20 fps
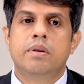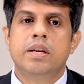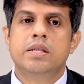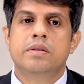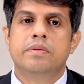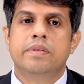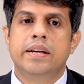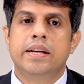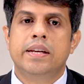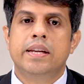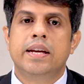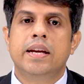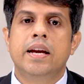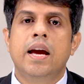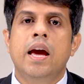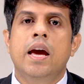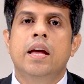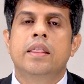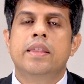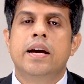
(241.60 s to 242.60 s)
breastfeeding
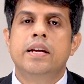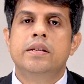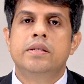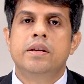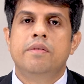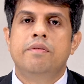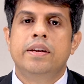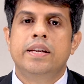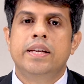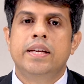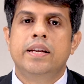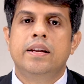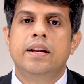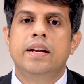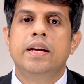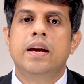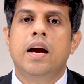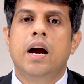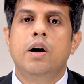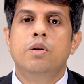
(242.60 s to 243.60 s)
that
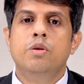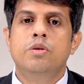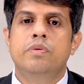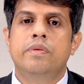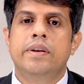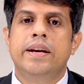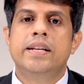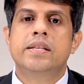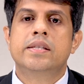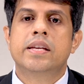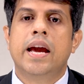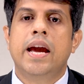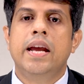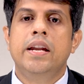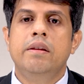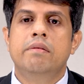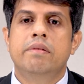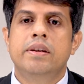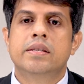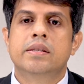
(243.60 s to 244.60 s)
definitely outweighs
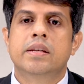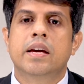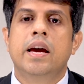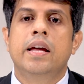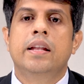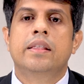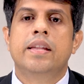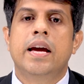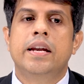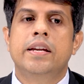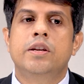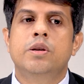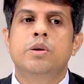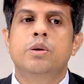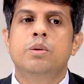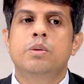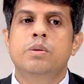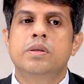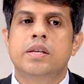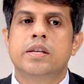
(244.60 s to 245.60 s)
any risk that it
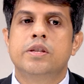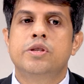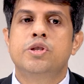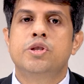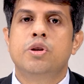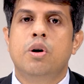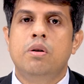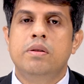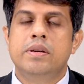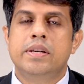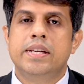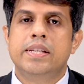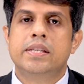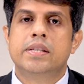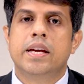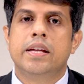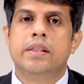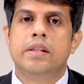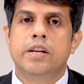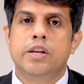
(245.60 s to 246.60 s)
causes jaundice
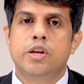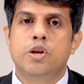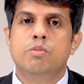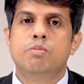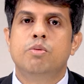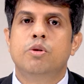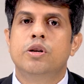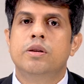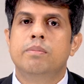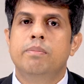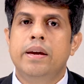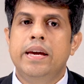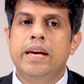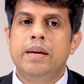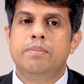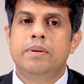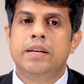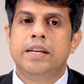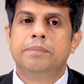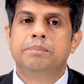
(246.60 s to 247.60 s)
in the newborn
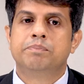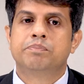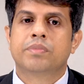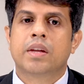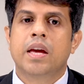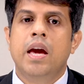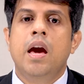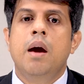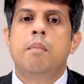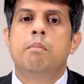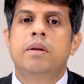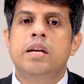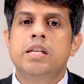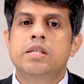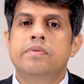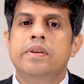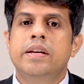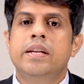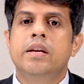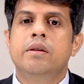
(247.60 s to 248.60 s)
baby.
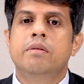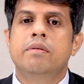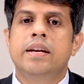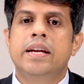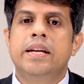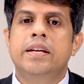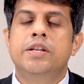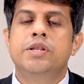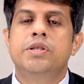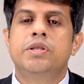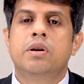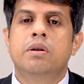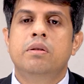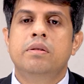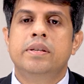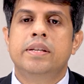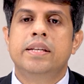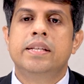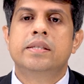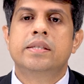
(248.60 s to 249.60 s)
Breastfeeding-related
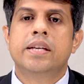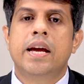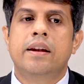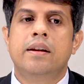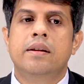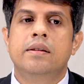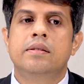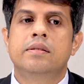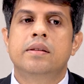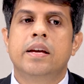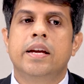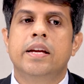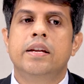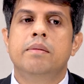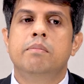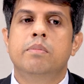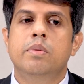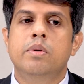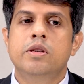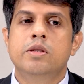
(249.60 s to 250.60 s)
jaundice settles
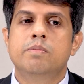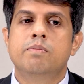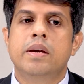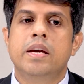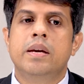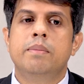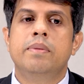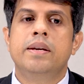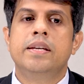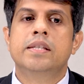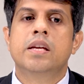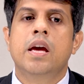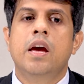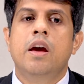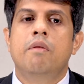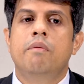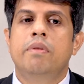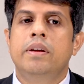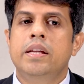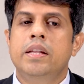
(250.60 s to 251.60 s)
in most babies
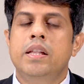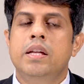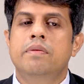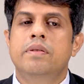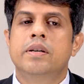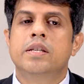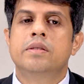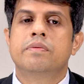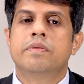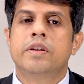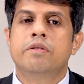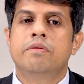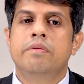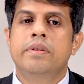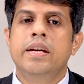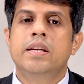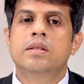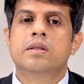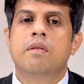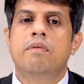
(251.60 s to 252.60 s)
within the first few
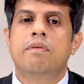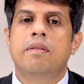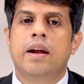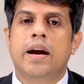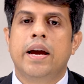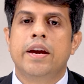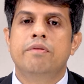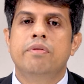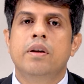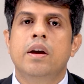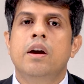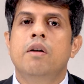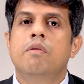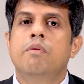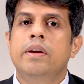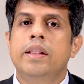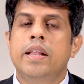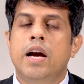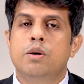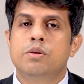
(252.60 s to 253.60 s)
weeks of life
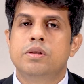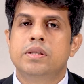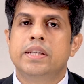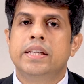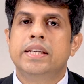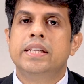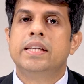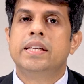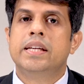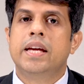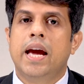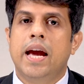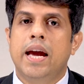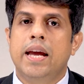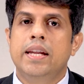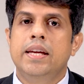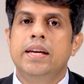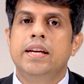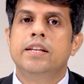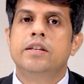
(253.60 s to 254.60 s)
without needing
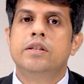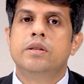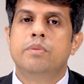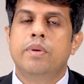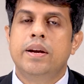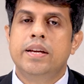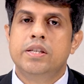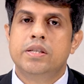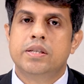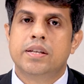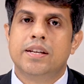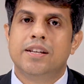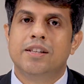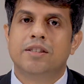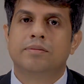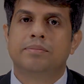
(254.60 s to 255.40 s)
any intervention.